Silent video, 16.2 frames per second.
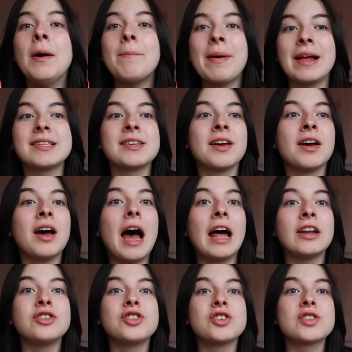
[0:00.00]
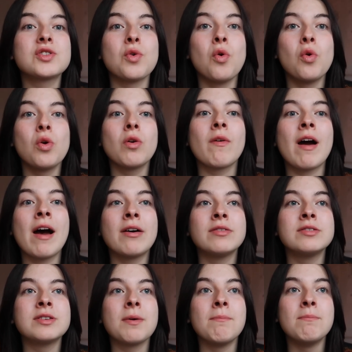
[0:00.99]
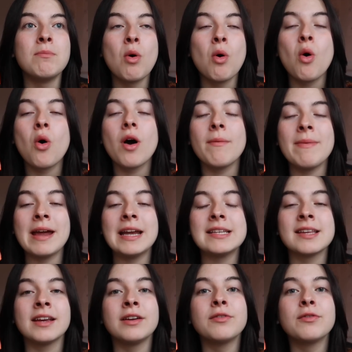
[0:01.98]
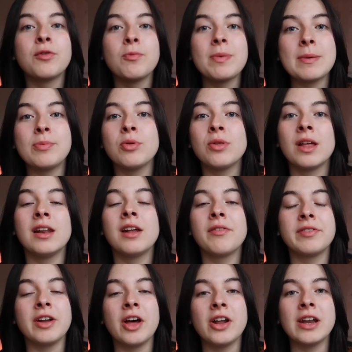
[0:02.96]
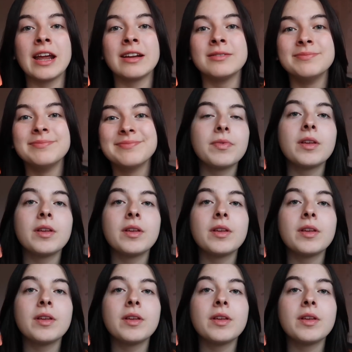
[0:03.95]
better and just all around more amazing for people that love learning.